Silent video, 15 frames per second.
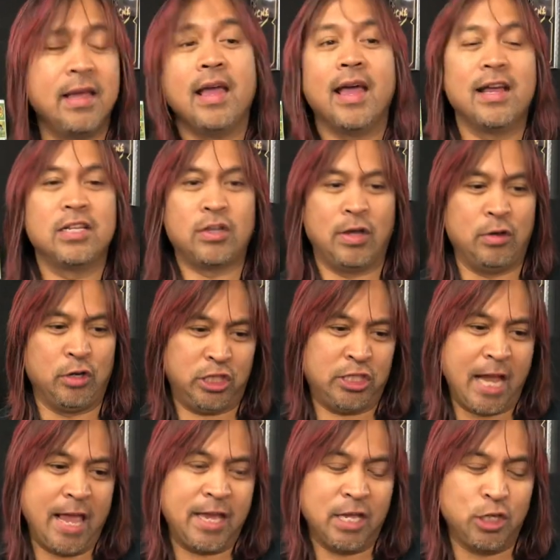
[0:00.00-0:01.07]
And so he was
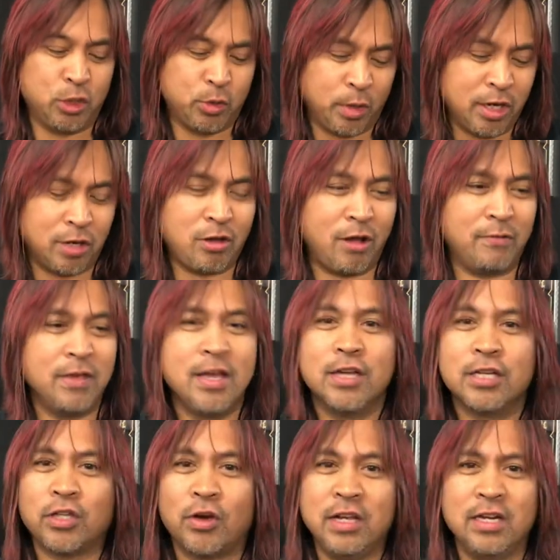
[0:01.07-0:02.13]
shaking, drinking coffee.
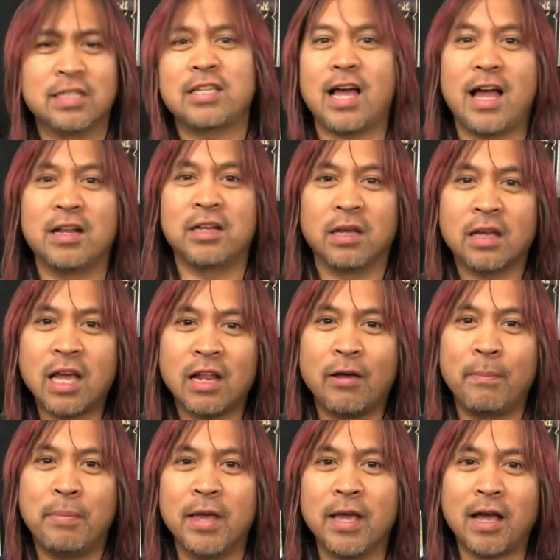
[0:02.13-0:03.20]
So he decided to kind
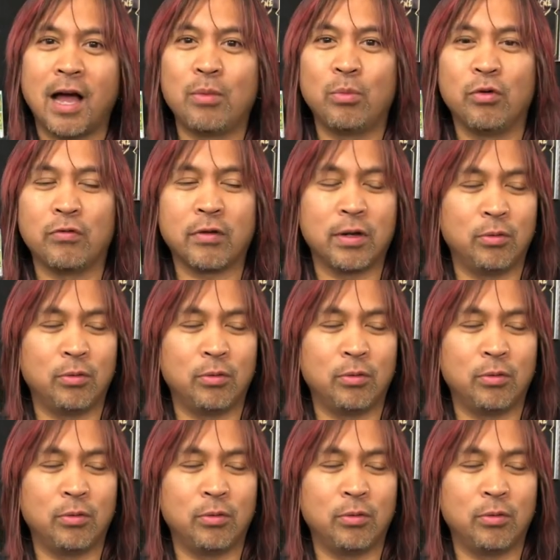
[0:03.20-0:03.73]
of pick on Wolverine.